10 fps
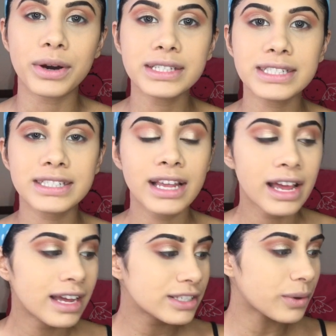ones.
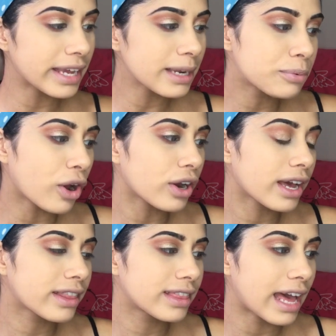So any
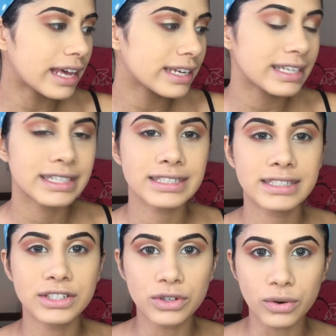product that
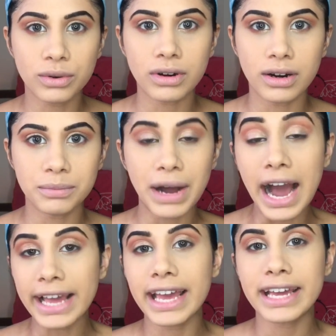is, you know,
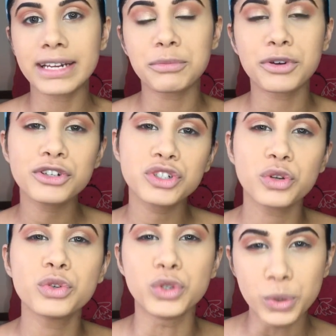high end, I'm going to show
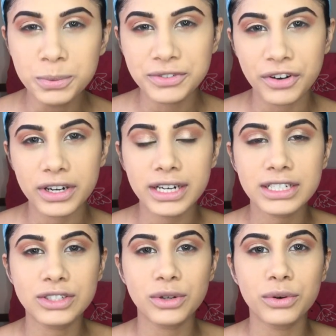you dupes for it
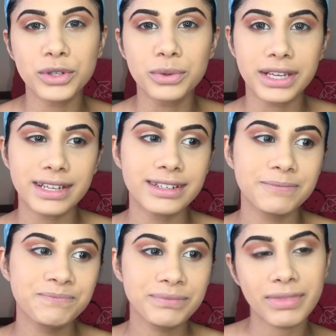so you
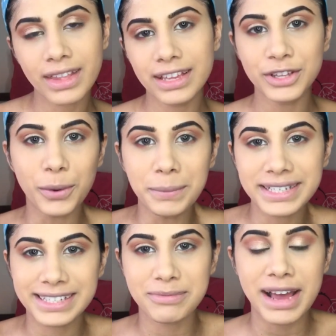can, you know,
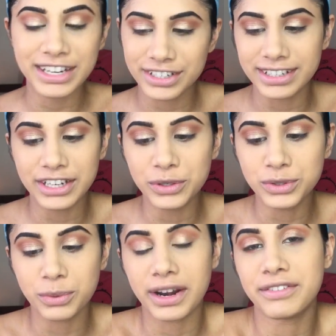mix and match and then
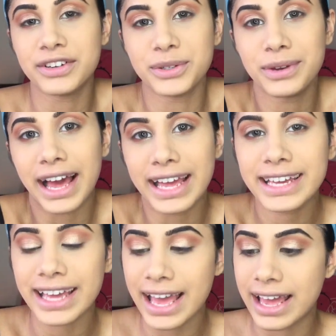use whatever you
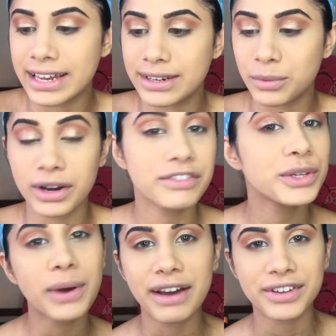like and whatever
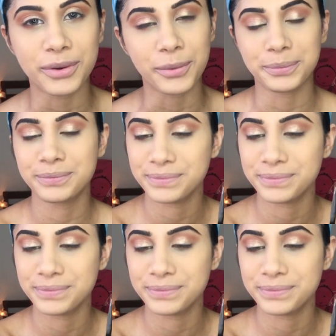you have at home.